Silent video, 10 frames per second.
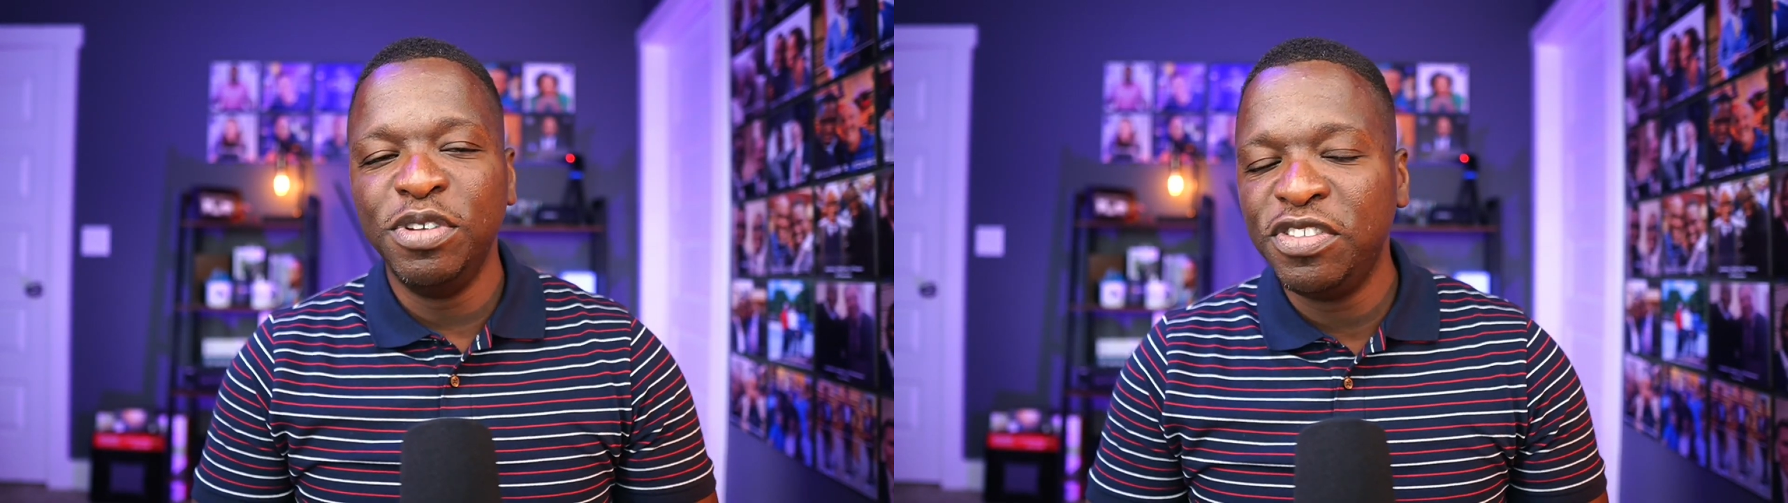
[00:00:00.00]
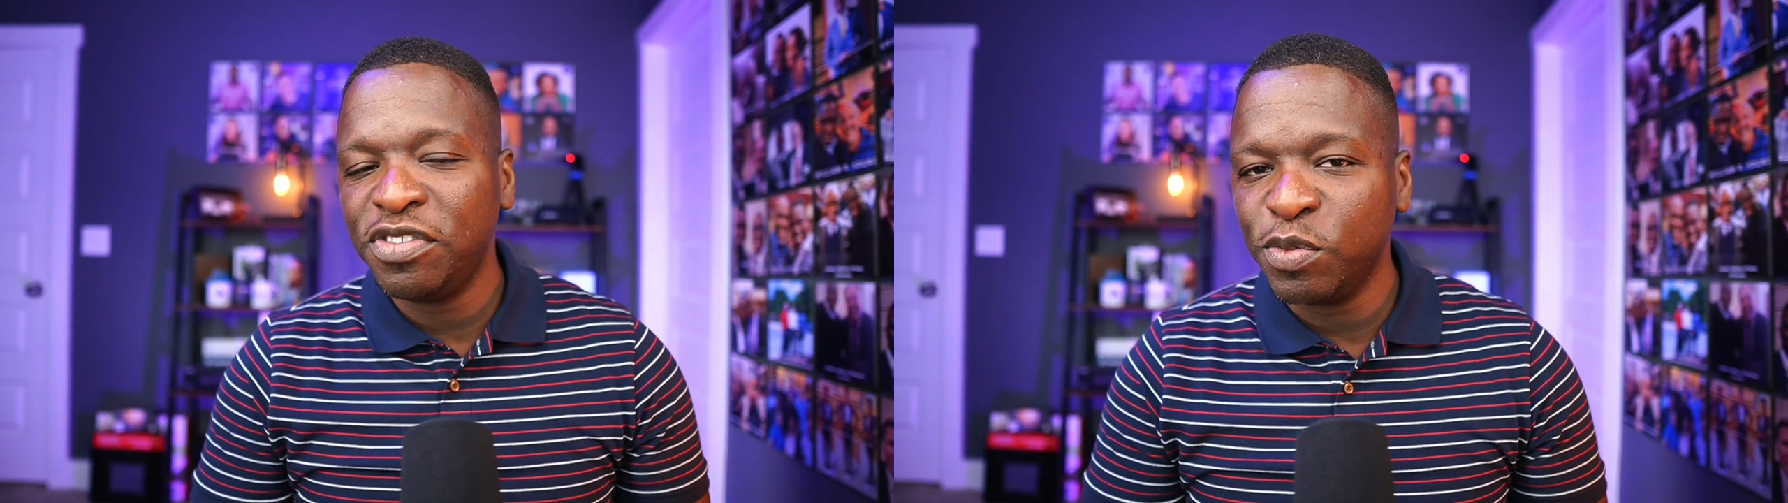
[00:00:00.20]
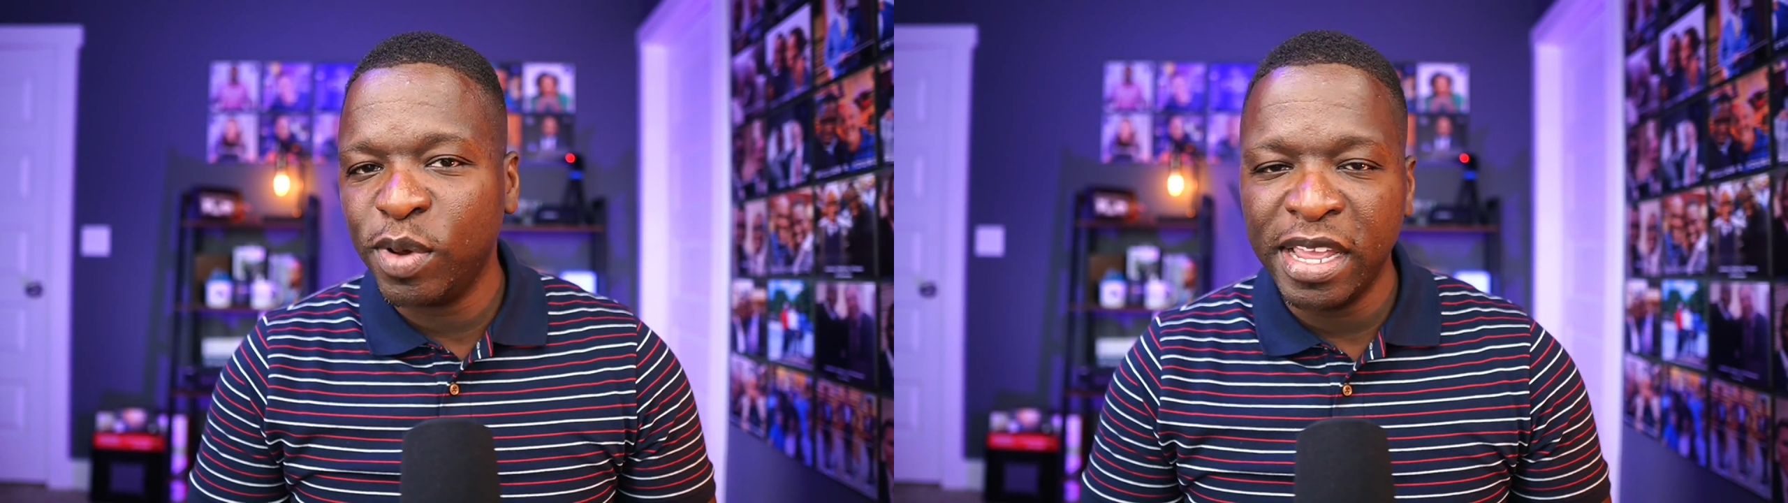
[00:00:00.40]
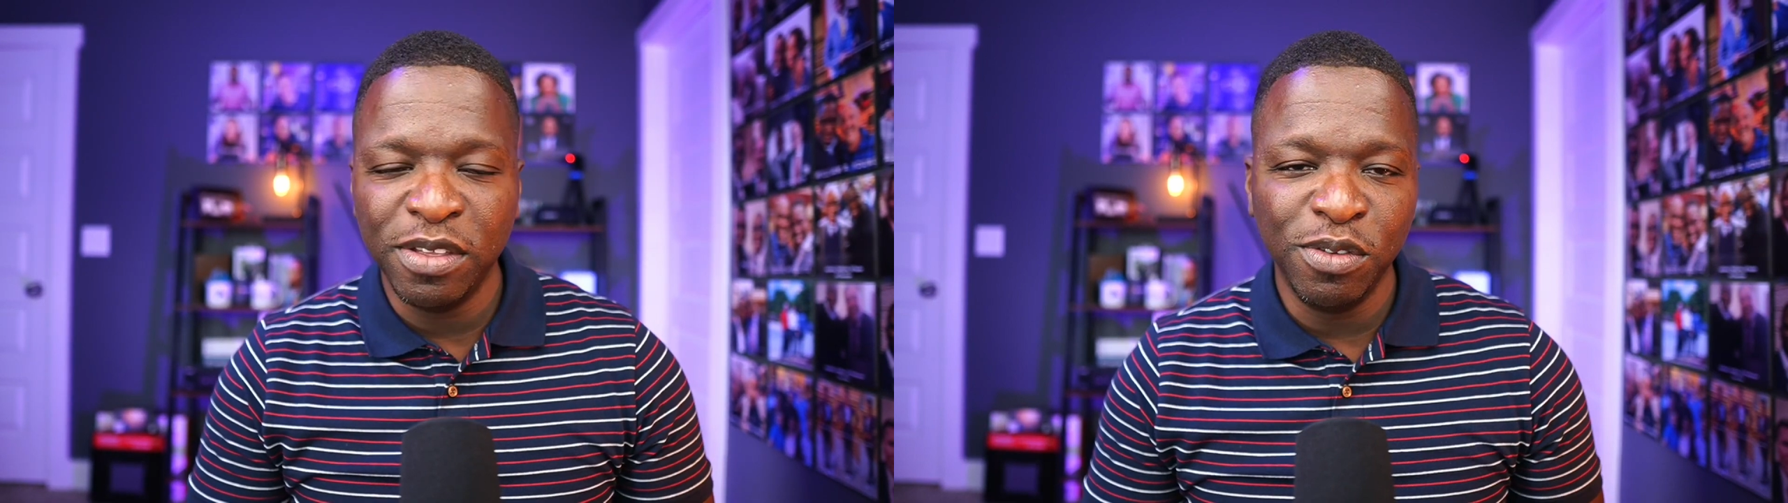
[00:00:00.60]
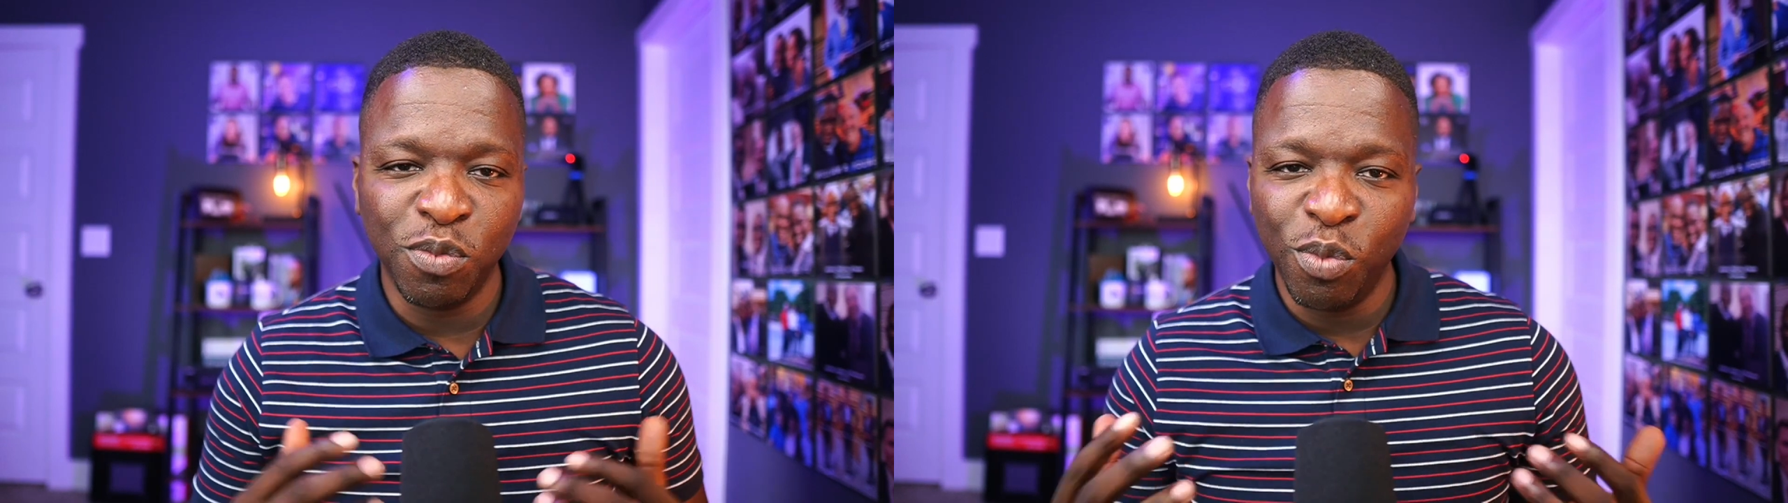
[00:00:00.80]
Restream is what I
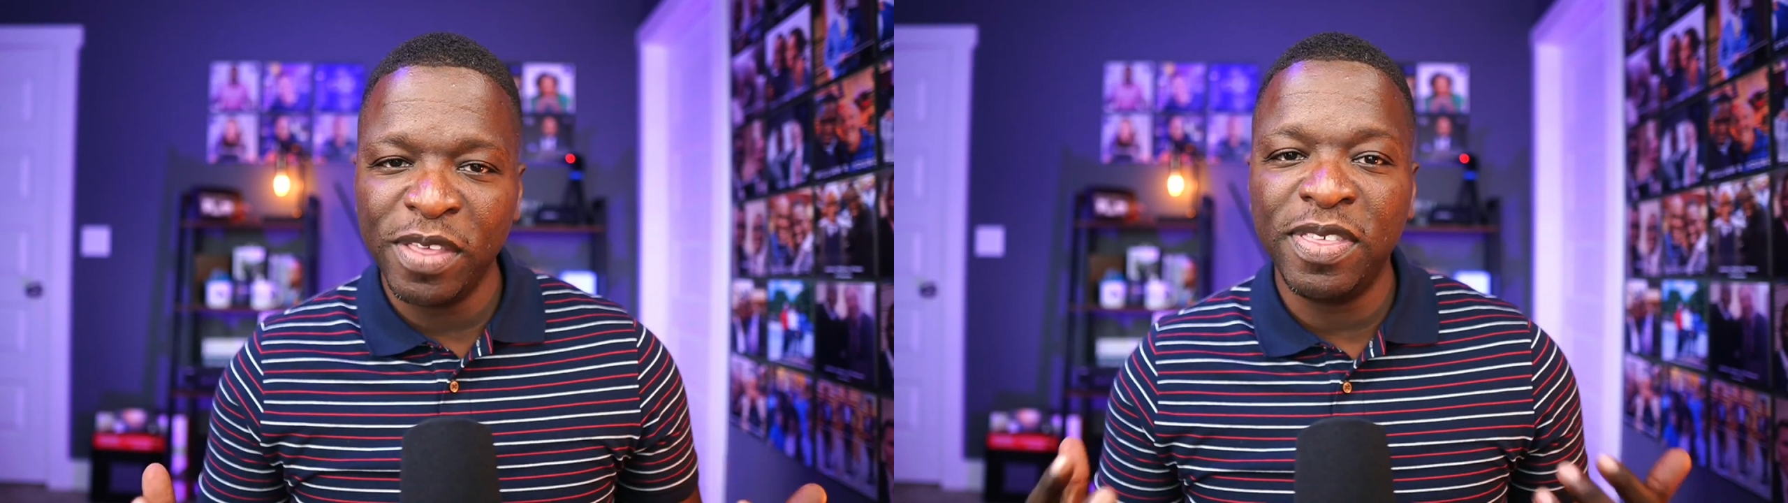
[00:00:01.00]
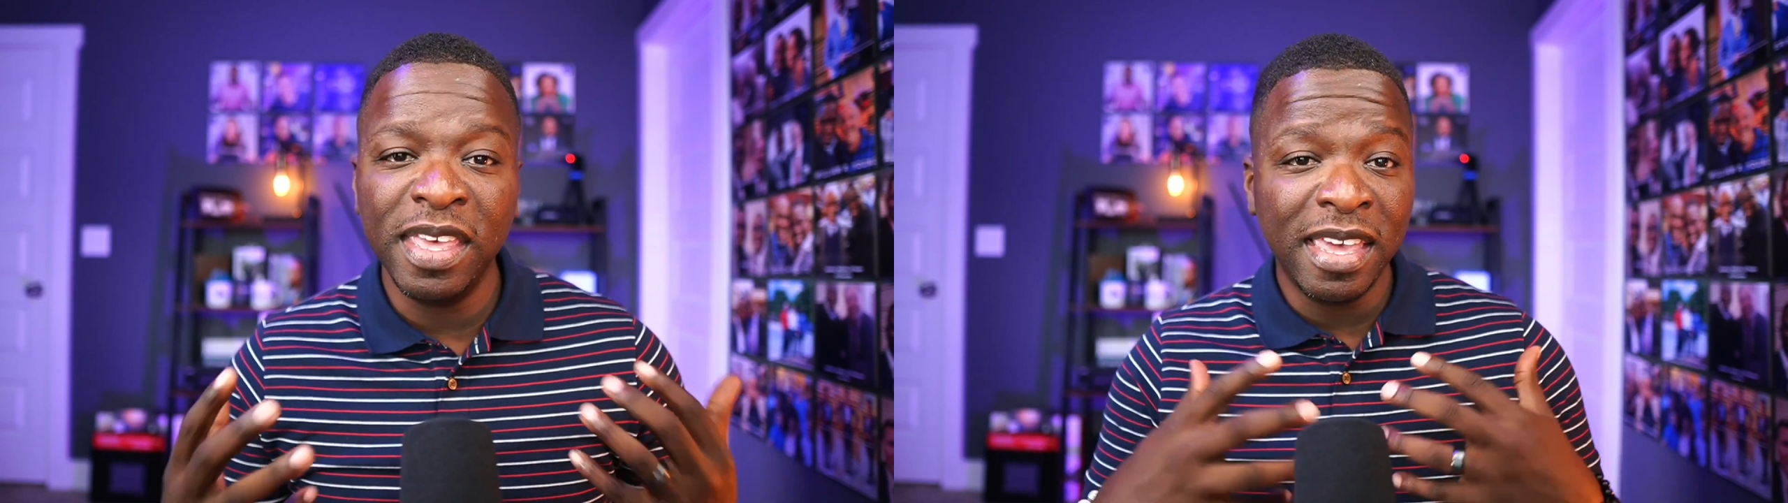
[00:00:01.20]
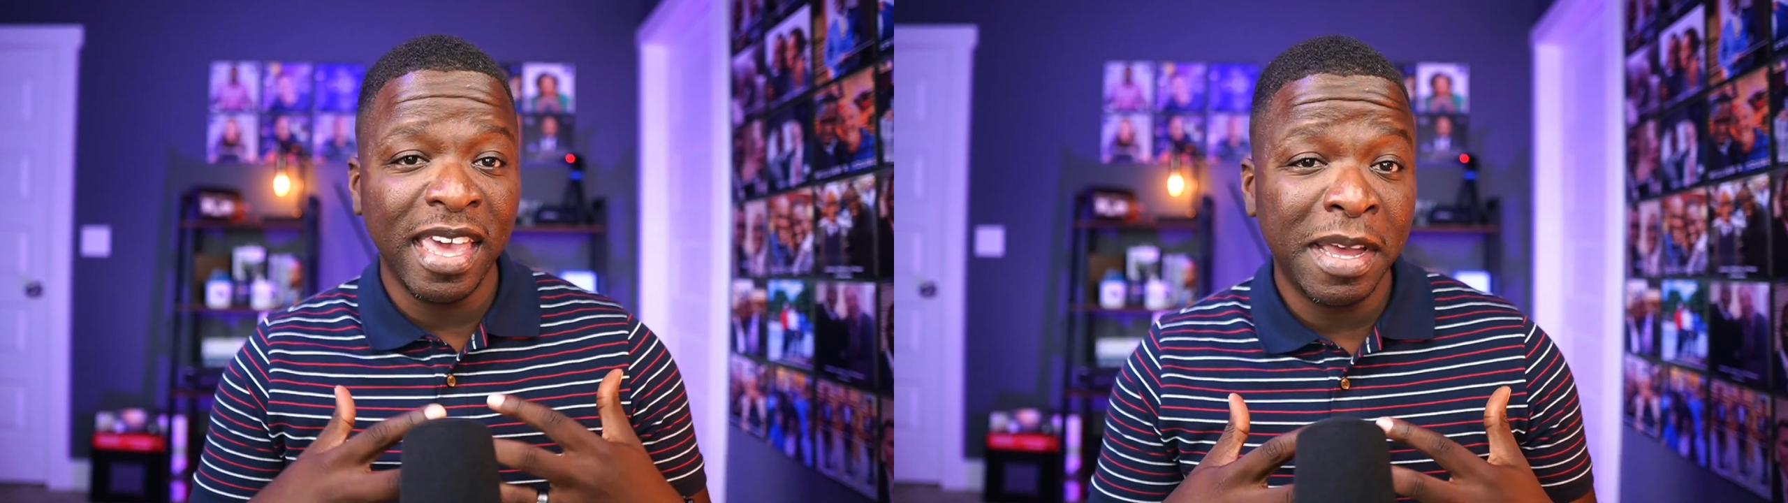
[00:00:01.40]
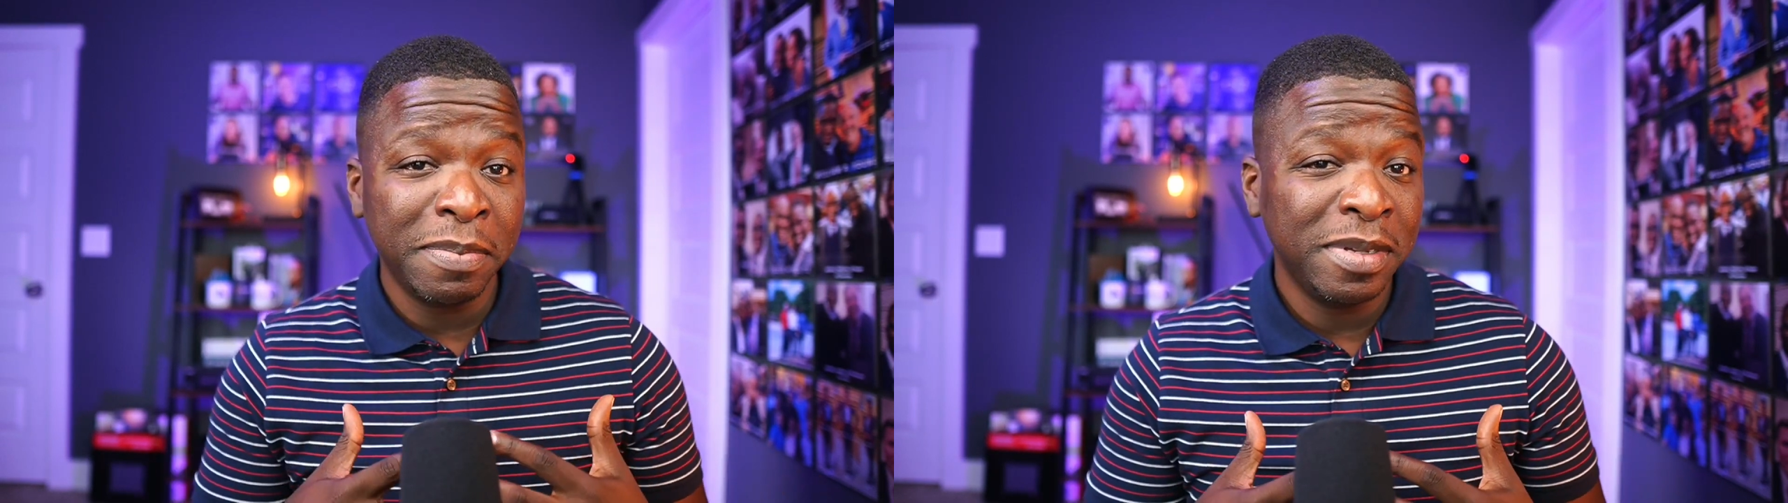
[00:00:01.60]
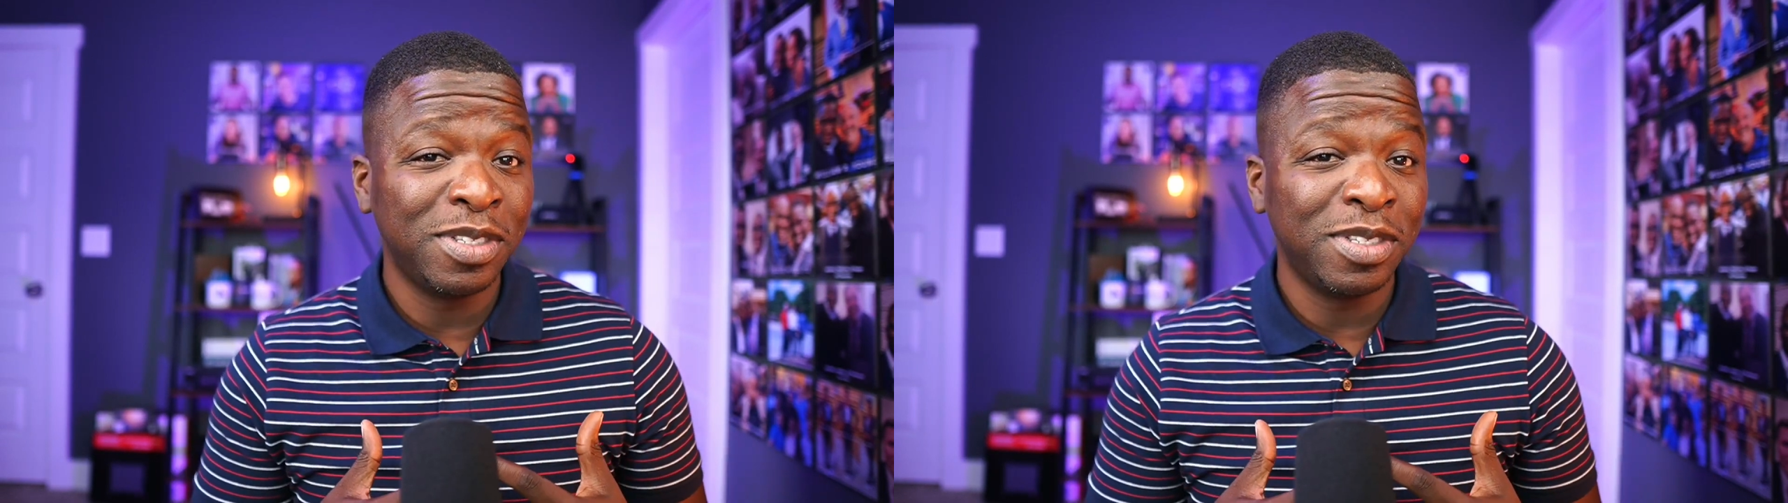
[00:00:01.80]
use with Ecamm.